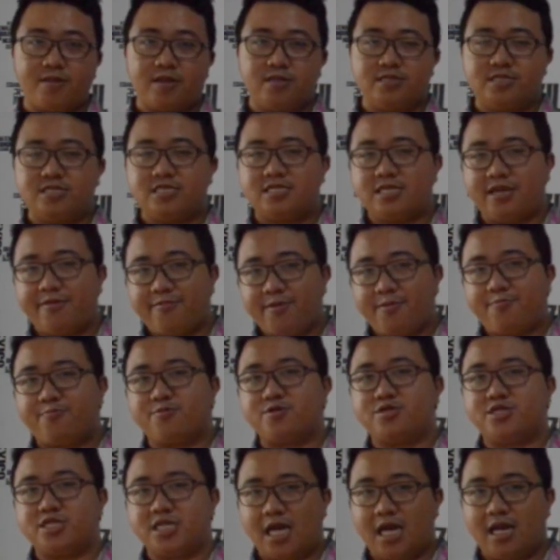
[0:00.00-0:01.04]
70%
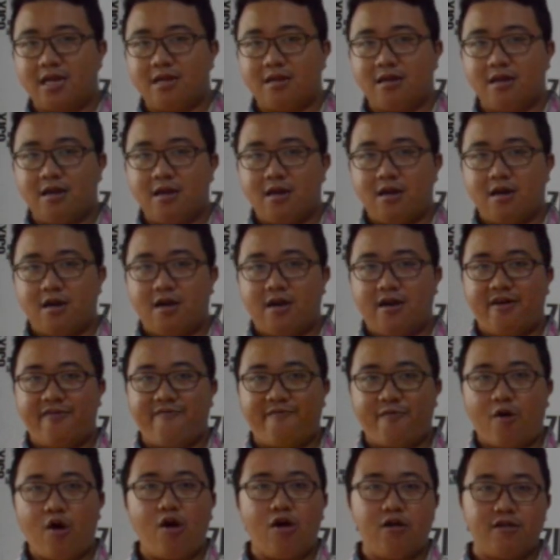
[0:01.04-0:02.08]
of
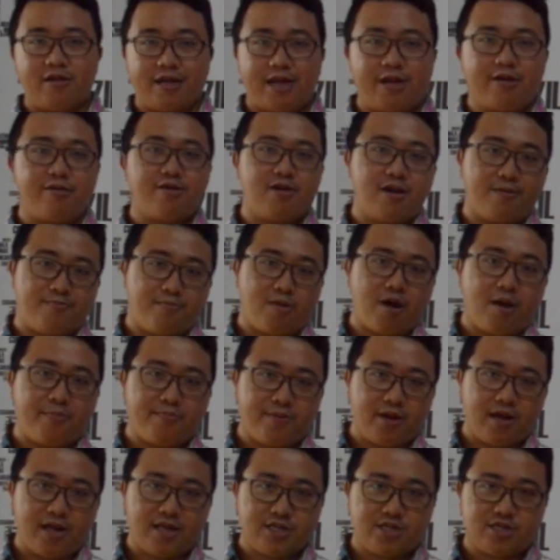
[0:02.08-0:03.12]
all internet
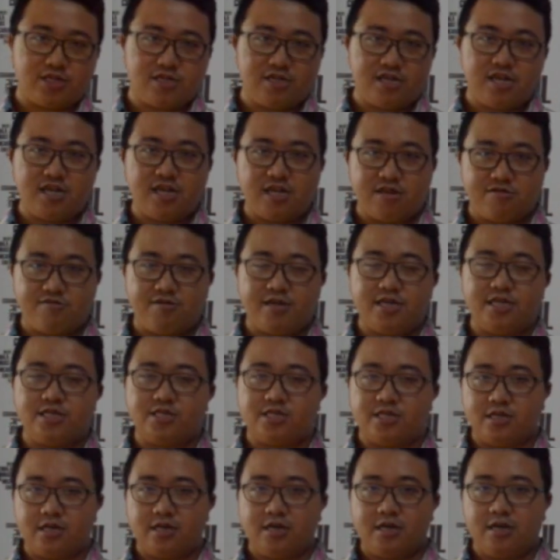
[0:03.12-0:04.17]
population in
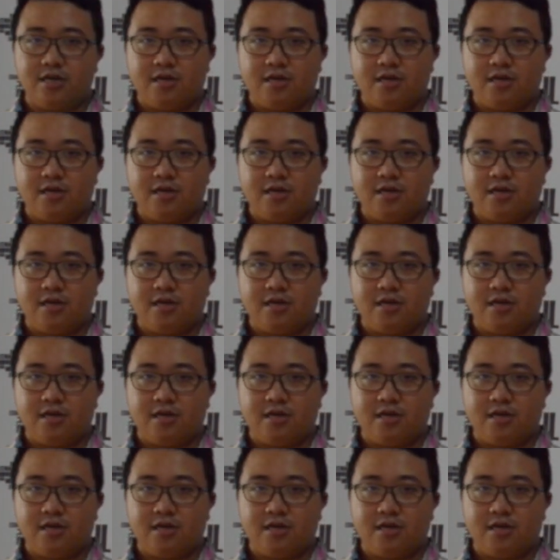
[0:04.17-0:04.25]
Indonesia